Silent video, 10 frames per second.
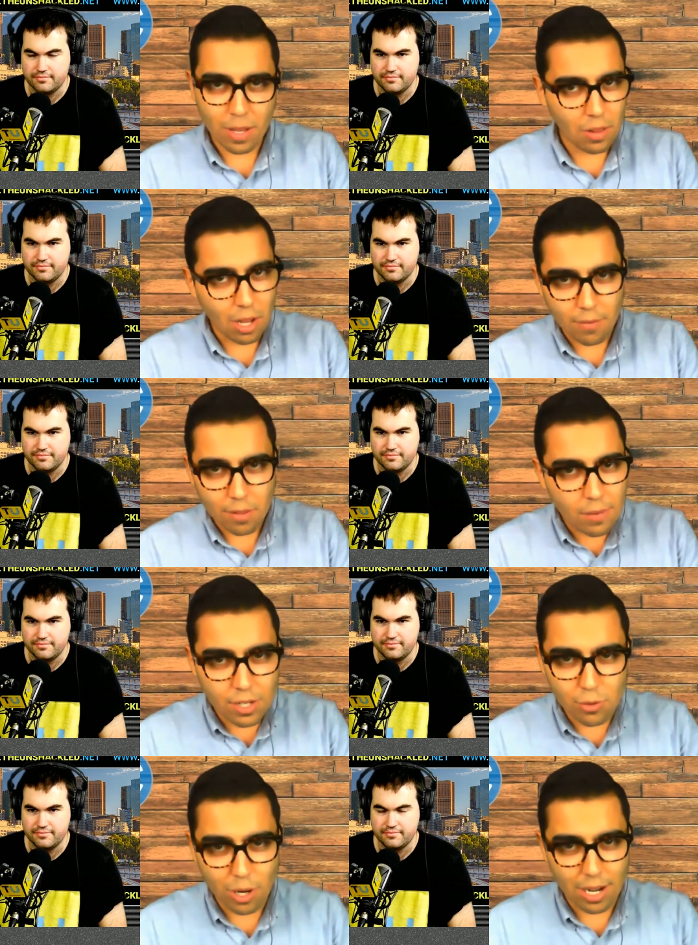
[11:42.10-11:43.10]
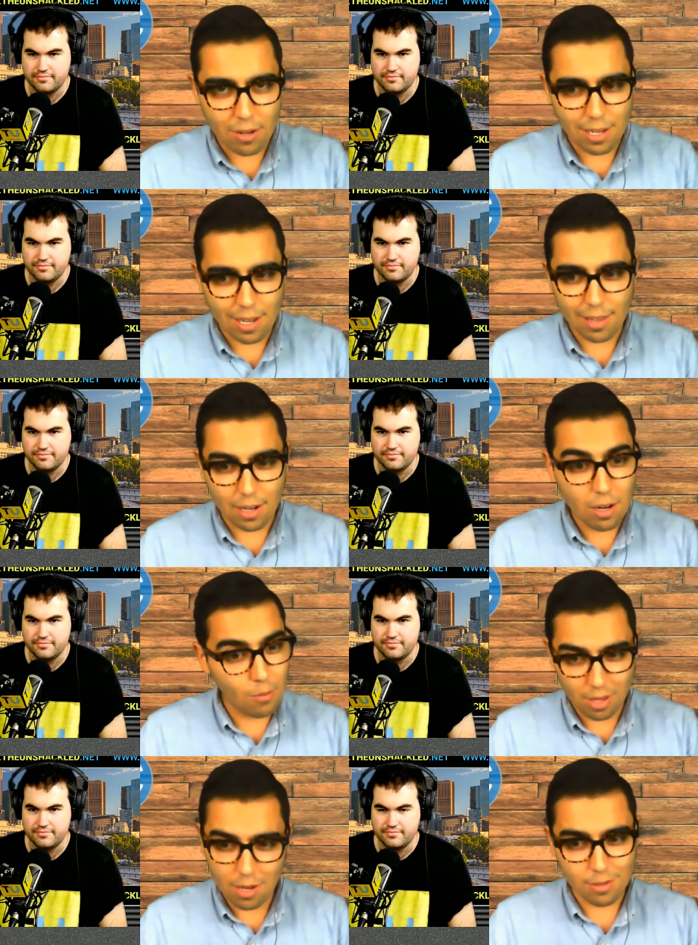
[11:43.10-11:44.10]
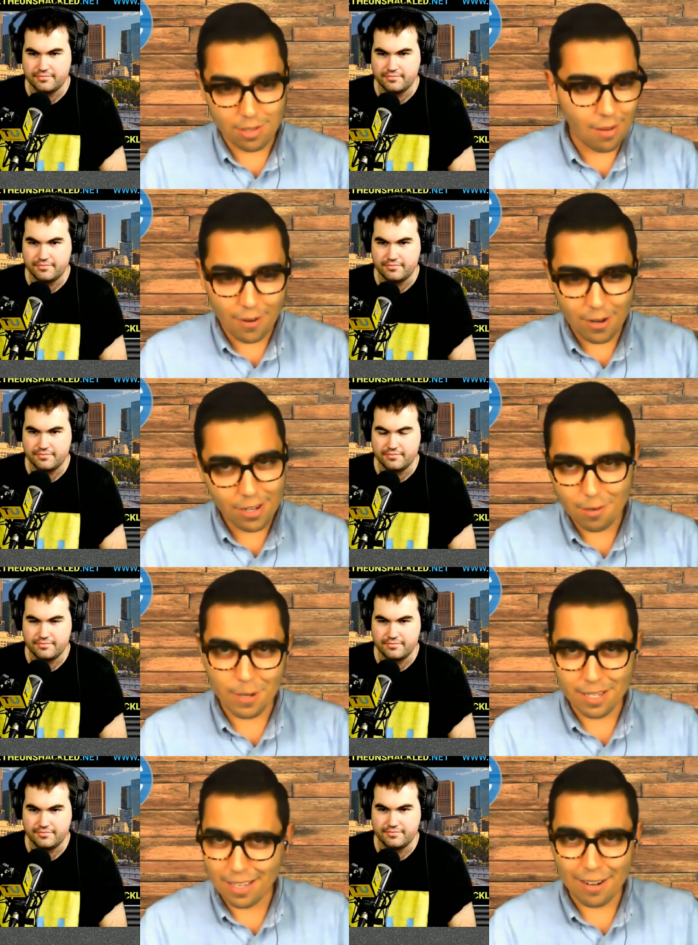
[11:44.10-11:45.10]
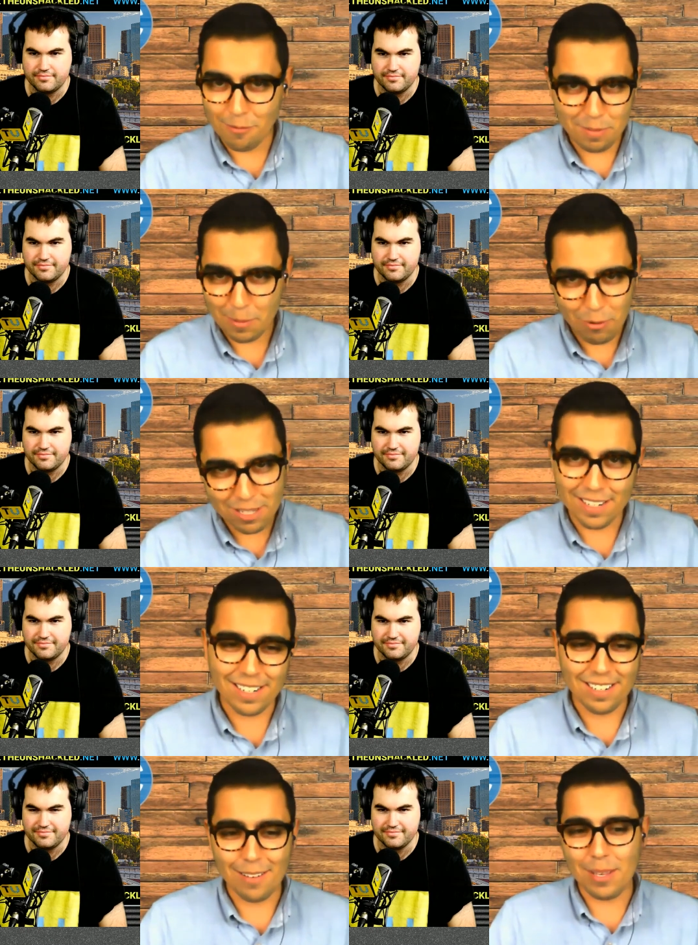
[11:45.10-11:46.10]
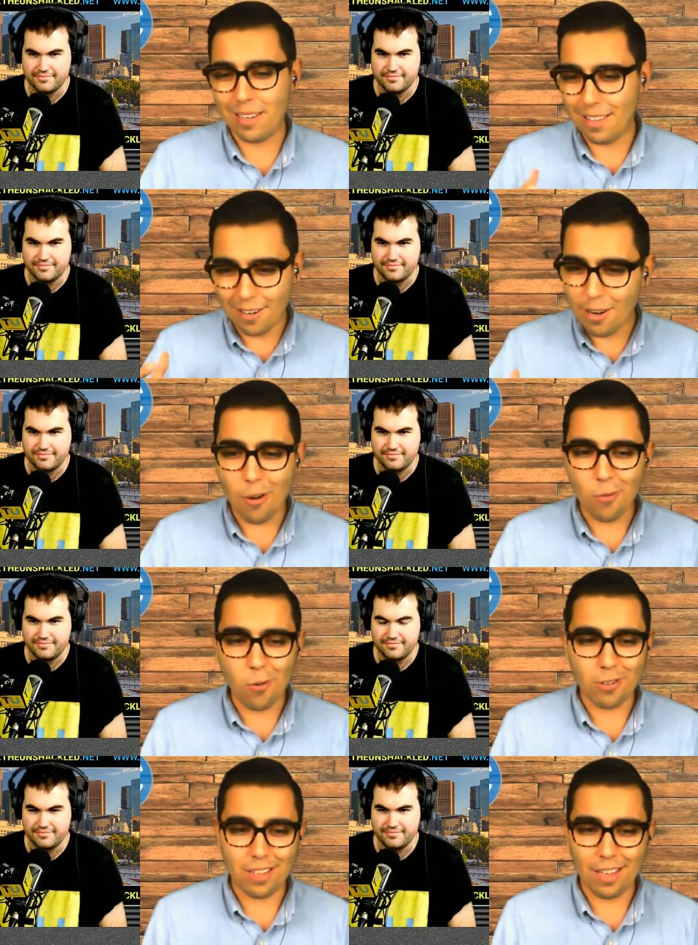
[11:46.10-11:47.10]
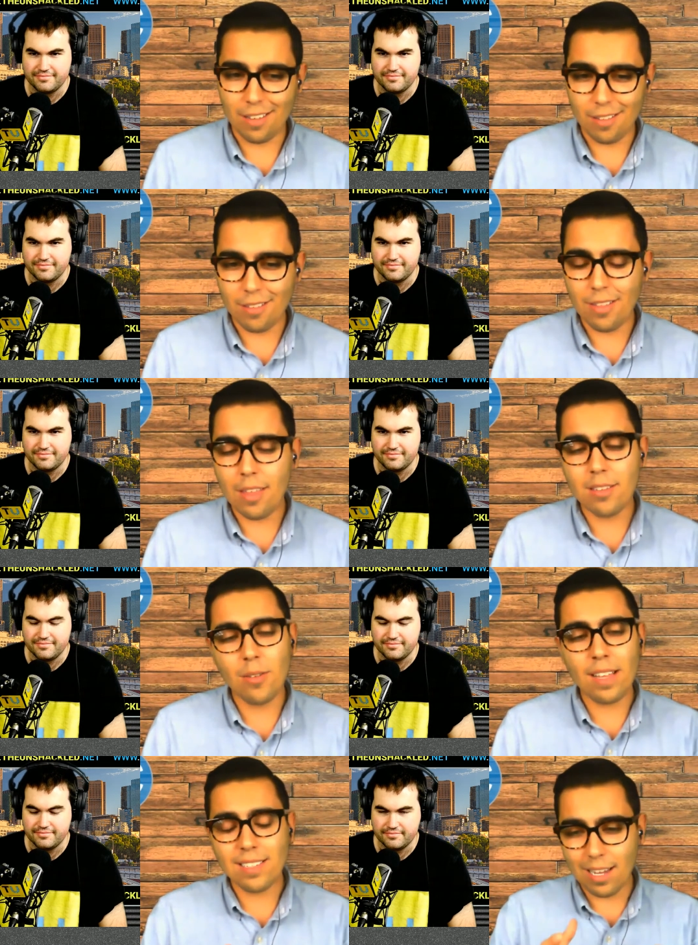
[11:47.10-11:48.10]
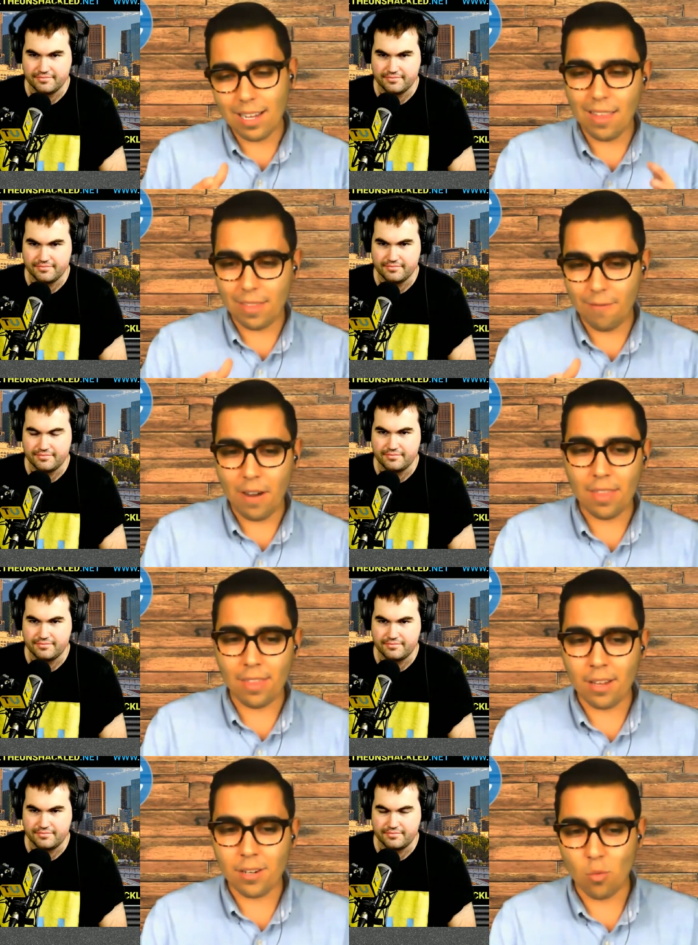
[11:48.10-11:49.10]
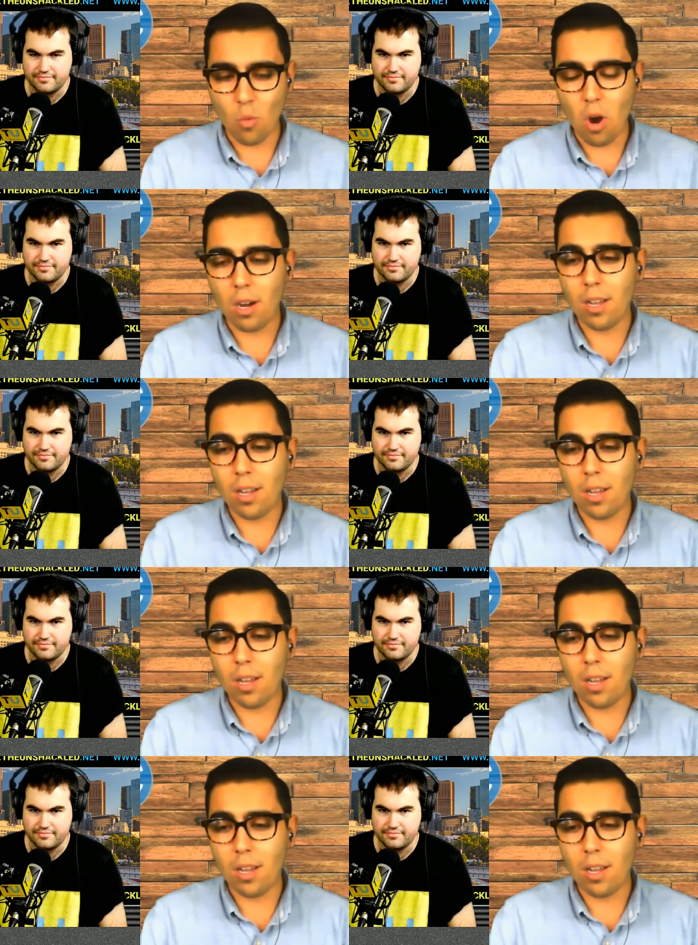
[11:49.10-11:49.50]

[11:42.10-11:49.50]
Speaker 1: of lefties right now saying that, oh, well, that was not very good because they didn't respect precedent. I mean, that, no, of course. Like, so that's the kind of like the fine line to walk.